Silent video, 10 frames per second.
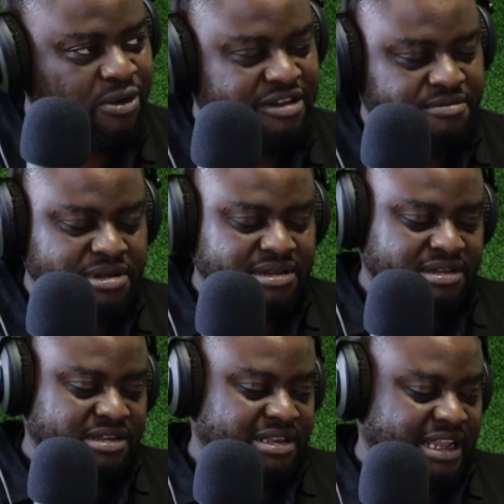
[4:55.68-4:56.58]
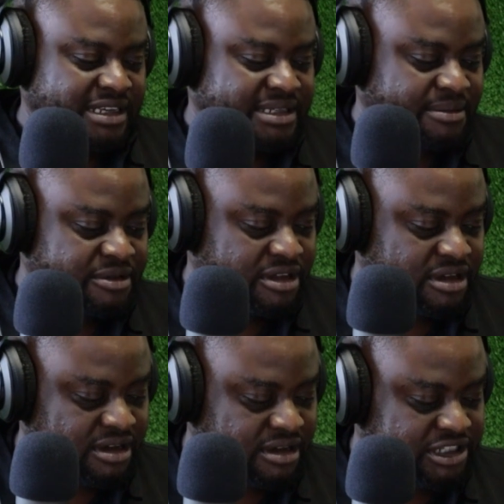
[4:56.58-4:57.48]
What have been like some of
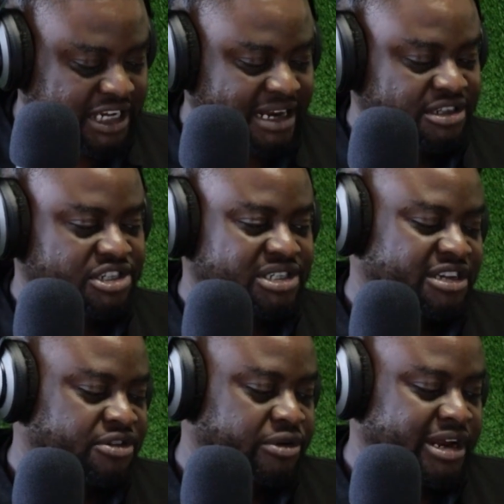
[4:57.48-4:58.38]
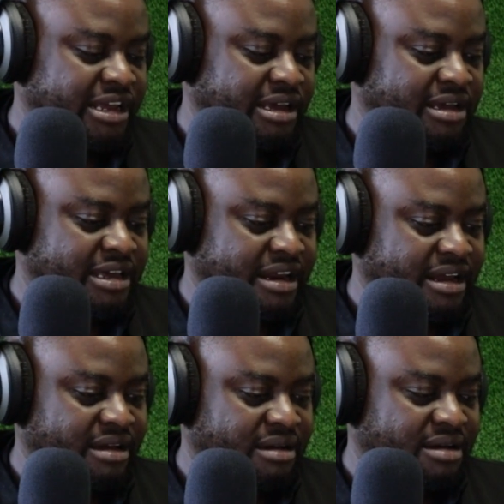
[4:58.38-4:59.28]
the challenges in really
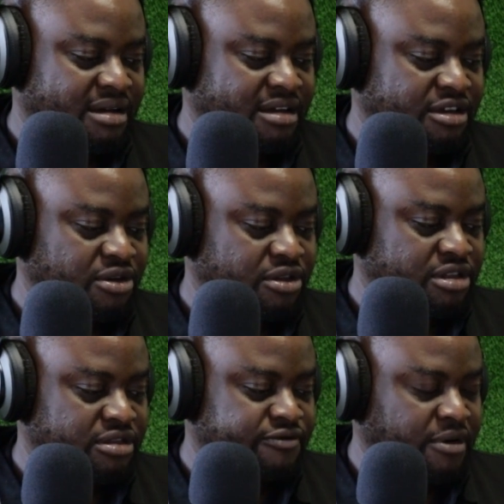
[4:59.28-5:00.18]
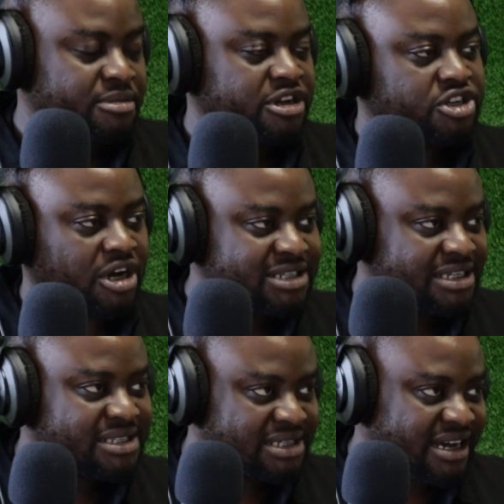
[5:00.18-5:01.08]
getting, from the
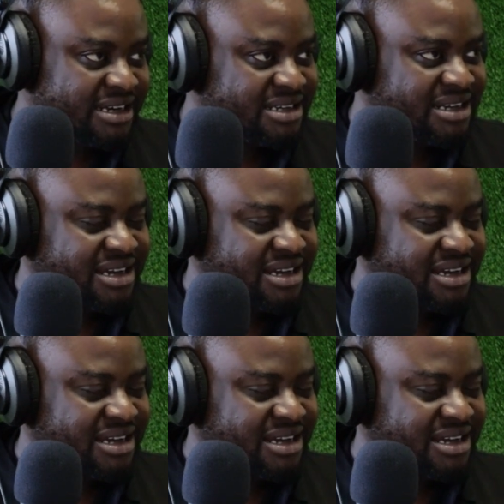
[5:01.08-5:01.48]
doctor's side,